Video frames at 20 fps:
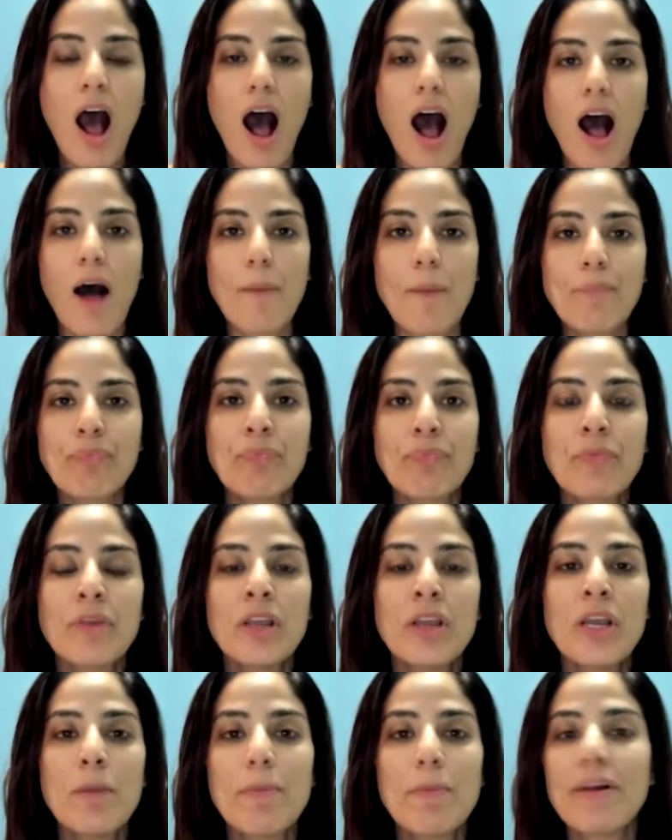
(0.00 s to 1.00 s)
Um,
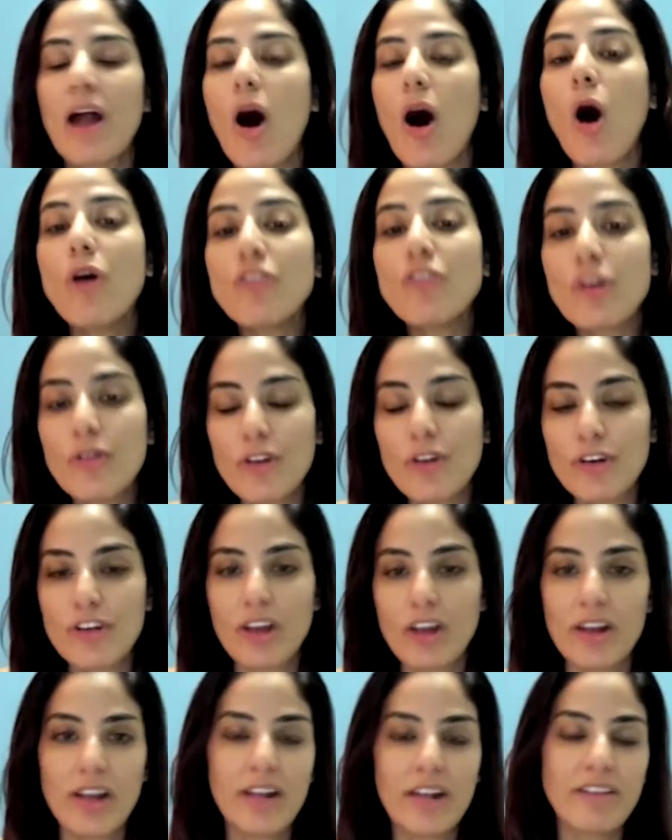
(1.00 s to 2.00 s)
but also, there's
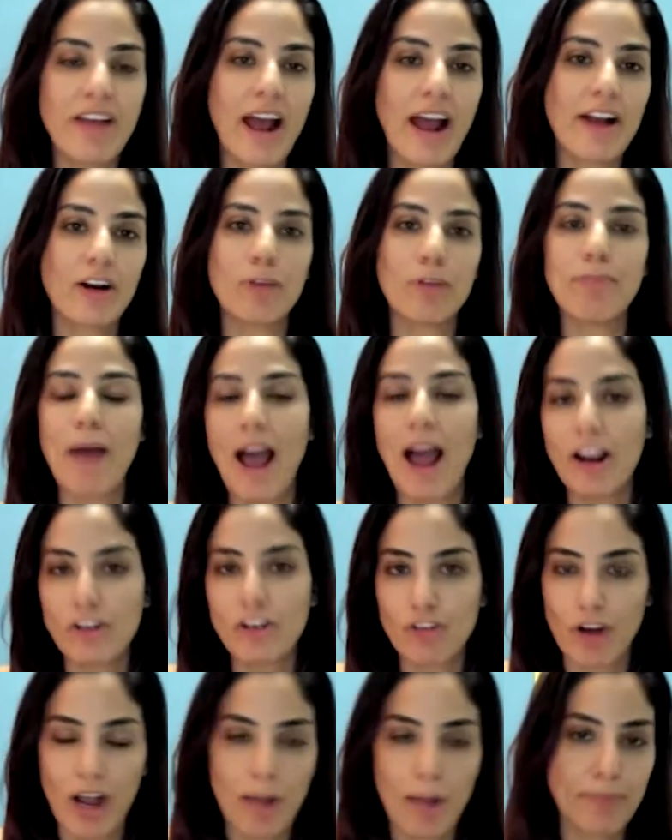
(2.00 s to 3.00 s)
an entire
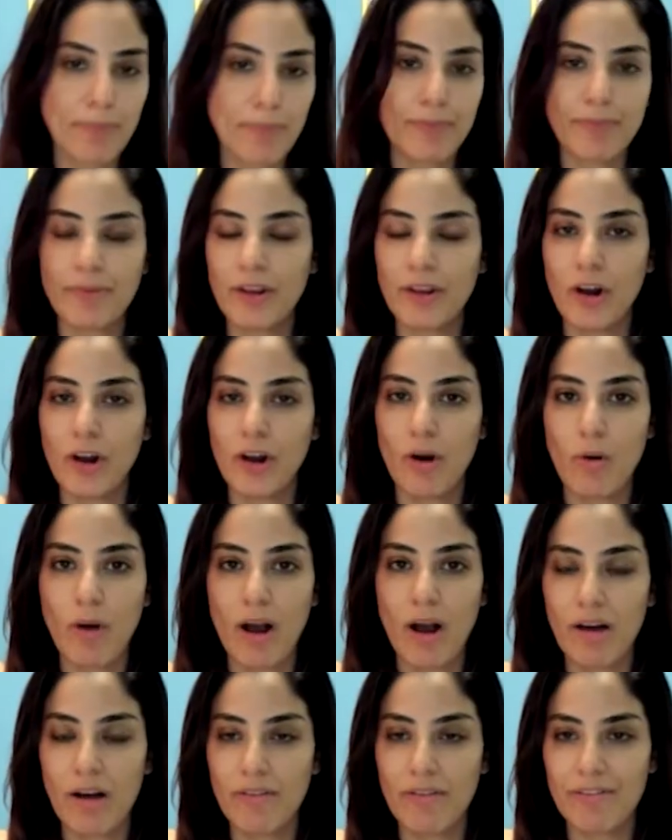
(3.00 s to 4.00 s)
backdrop you know
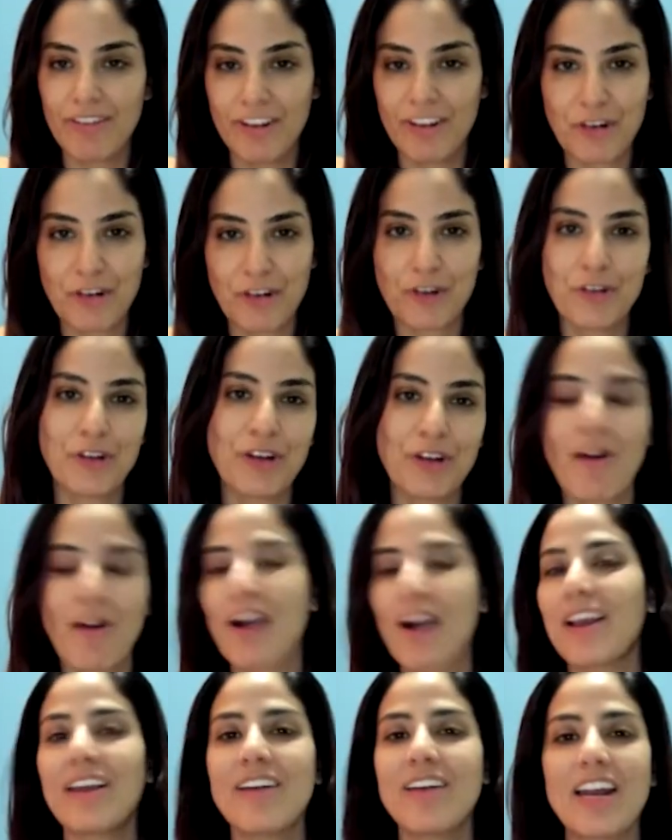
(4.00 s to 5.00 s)
of internal
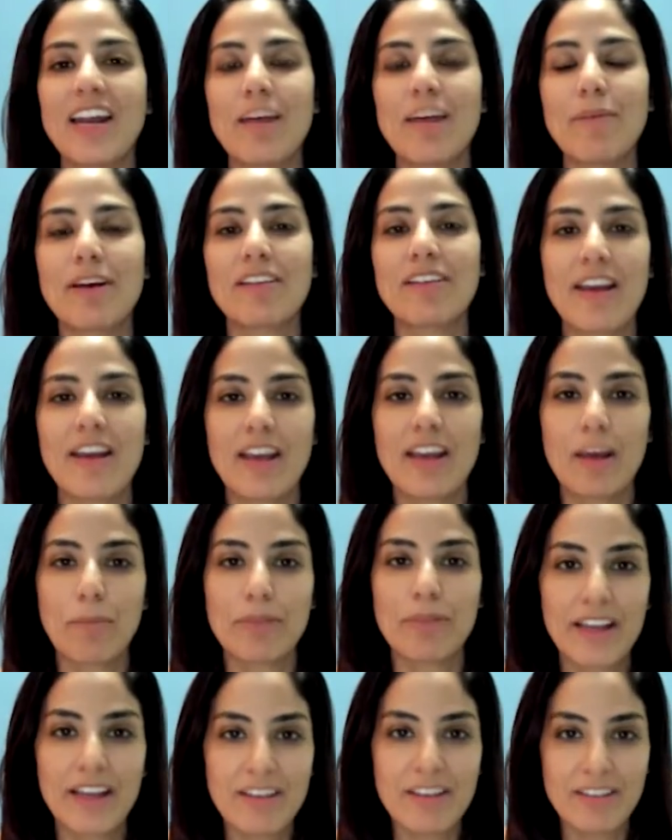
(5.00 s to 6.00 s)
Iraqi dynamics taking
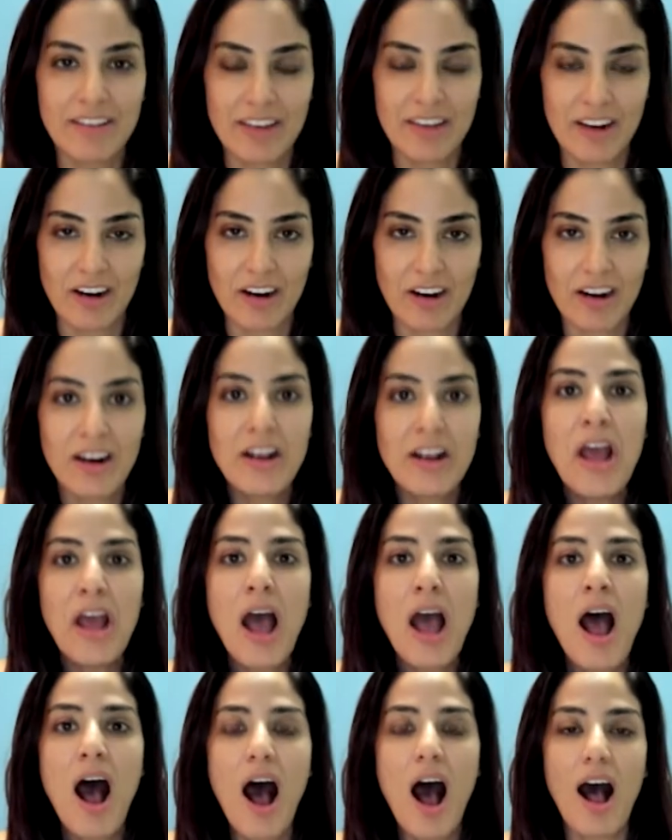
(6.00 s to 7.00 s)
place here
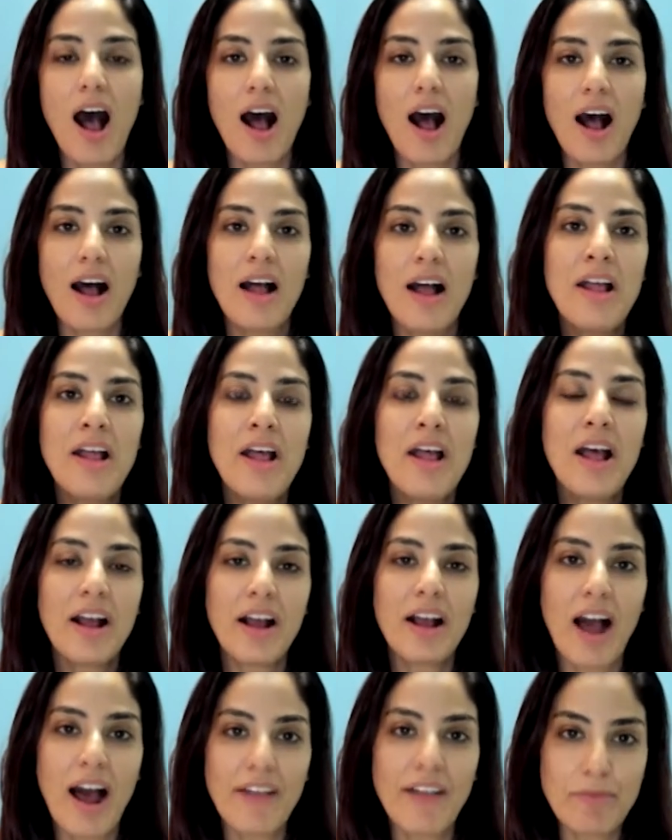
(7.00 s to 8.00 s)
uh
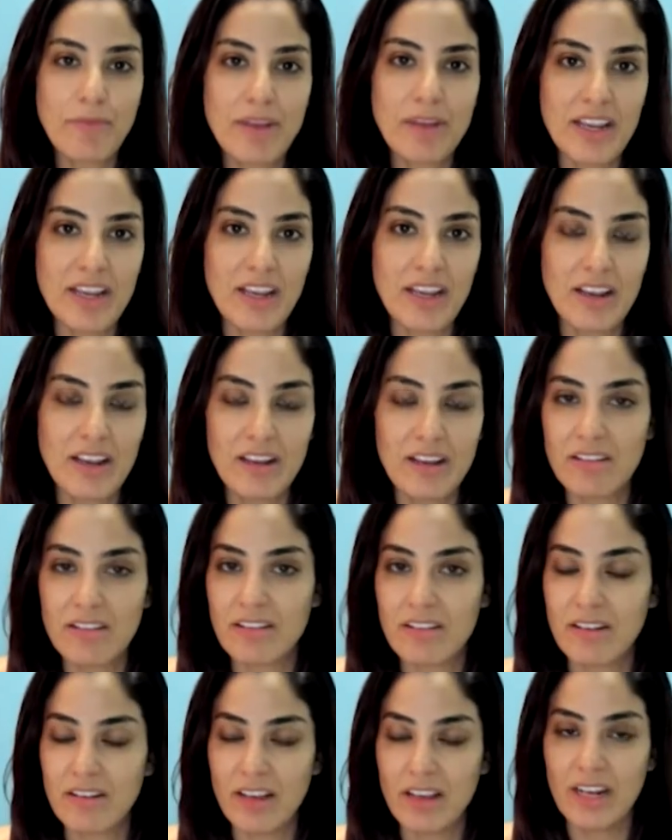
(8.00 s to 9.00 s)

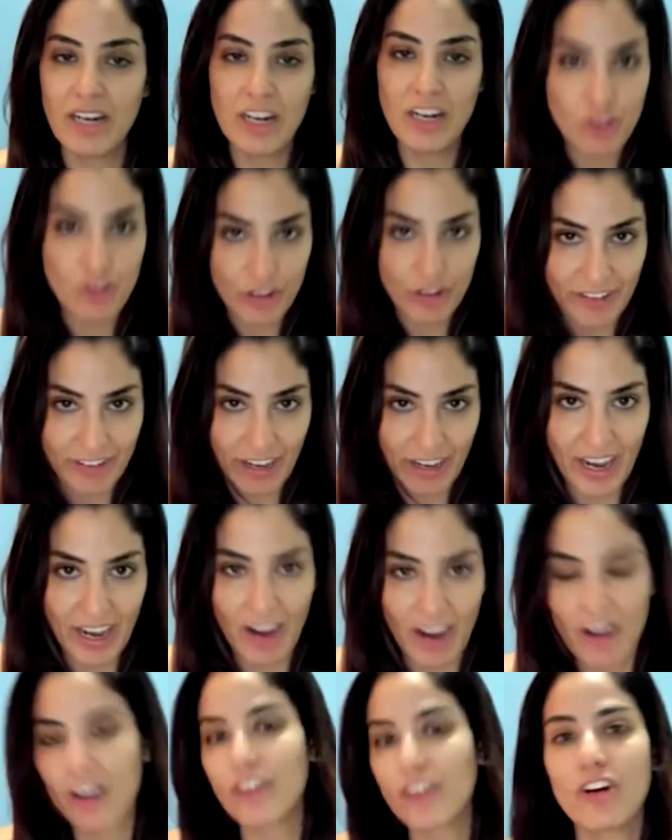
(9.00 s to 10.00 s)
is an interesting
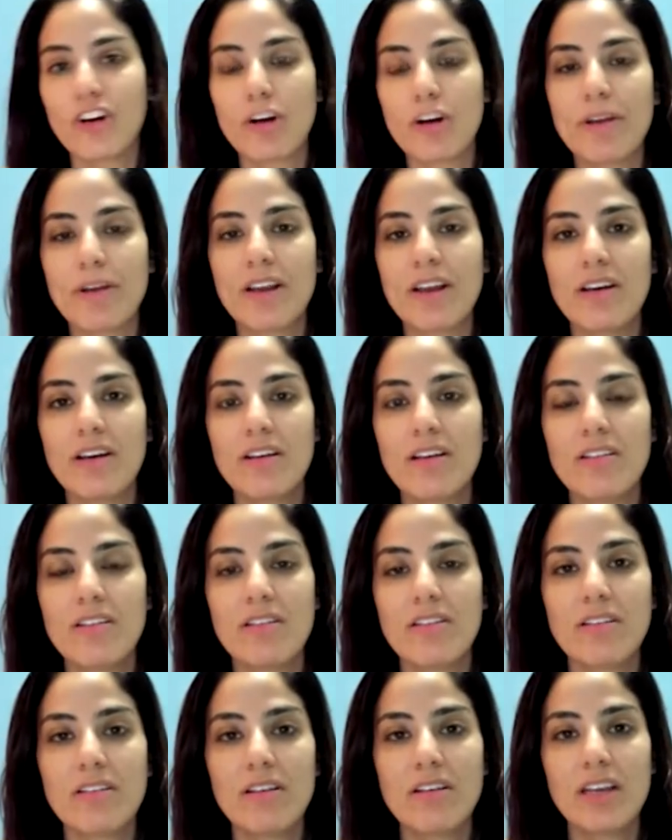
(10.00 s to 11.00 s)
character
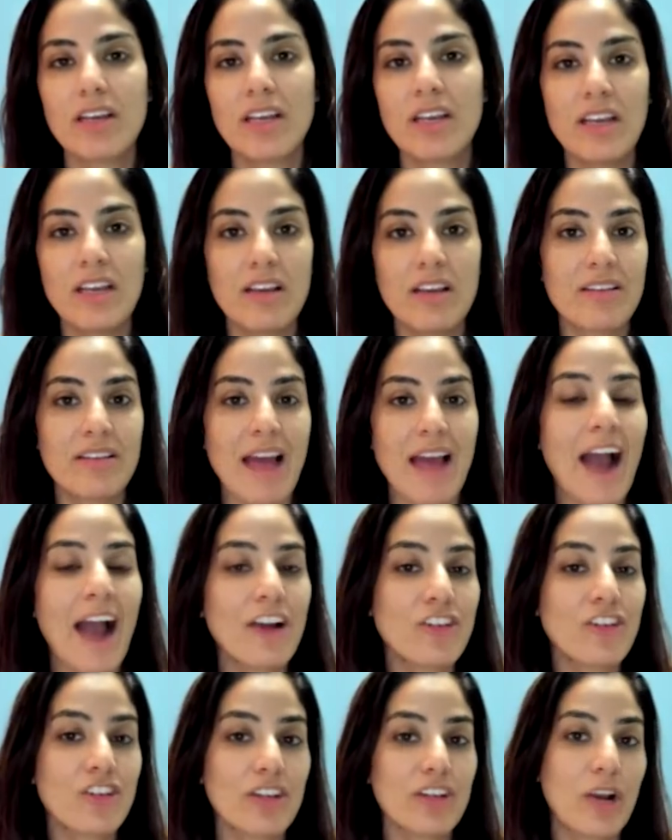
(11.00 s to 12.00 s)
because he's
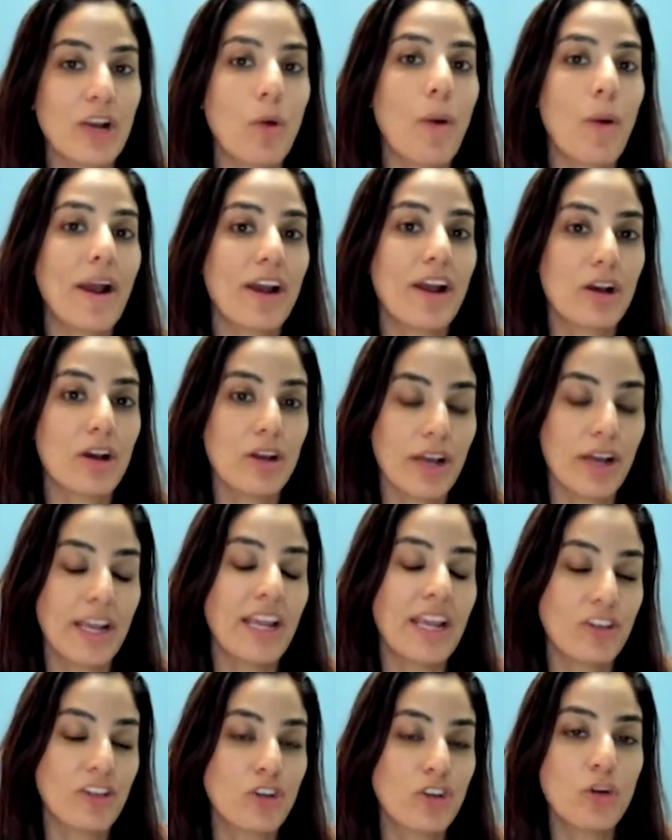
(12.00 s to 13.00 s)
actually quite uh,
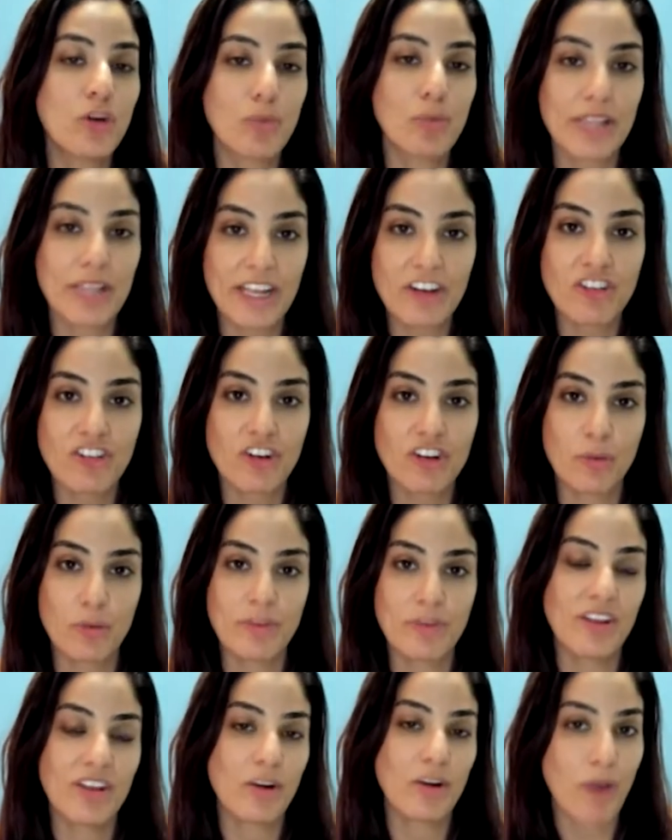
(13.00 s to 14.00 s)
he has good relations
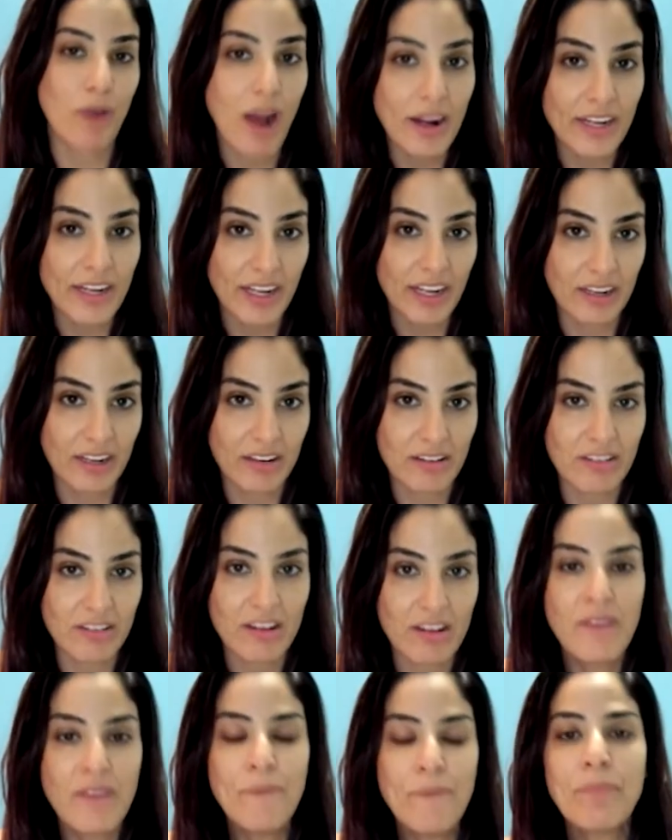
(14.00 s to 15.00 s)
with the iranians